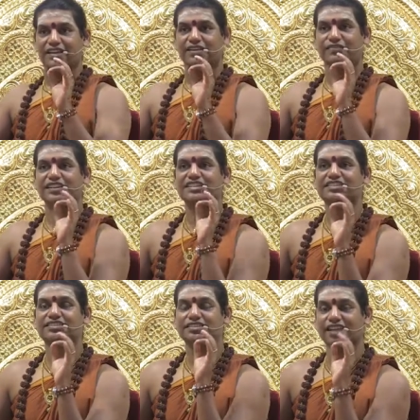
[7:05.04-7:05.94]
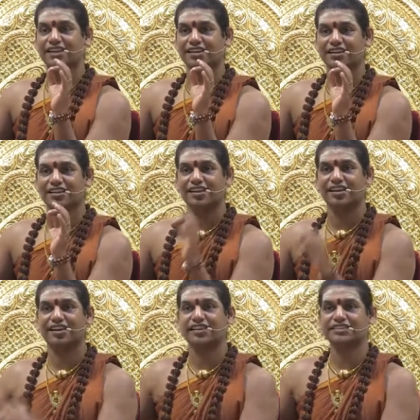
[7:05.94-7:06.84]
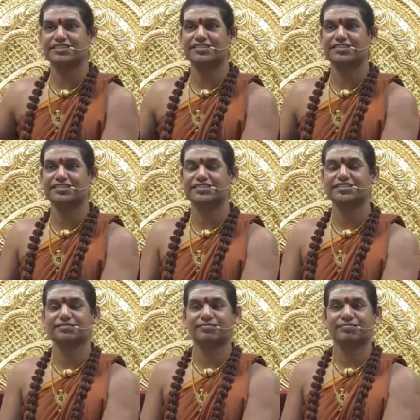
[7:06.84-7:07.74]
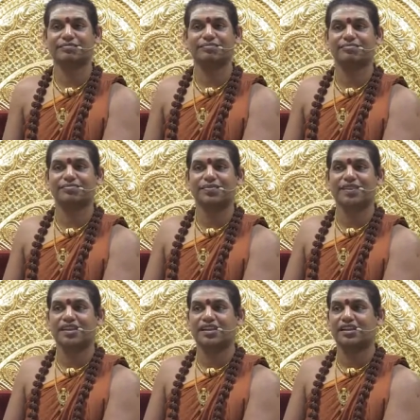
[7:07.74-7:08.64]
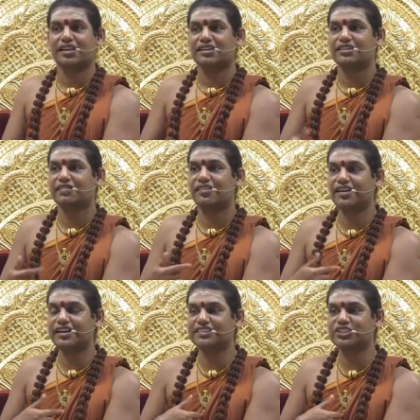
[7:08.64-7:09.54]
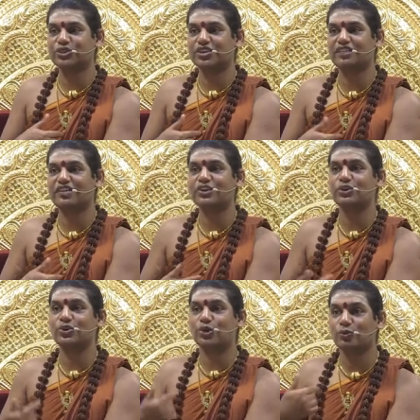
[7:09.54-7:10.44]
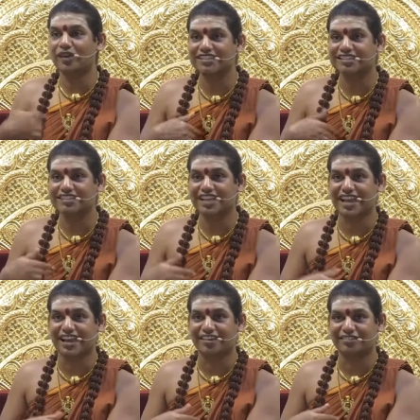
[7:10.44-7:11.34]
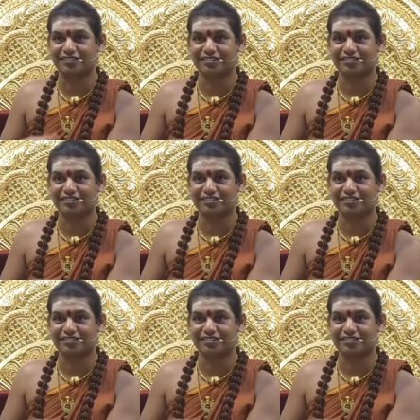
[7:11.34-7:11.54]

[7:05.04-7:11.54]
first thing is the words you give it to yourself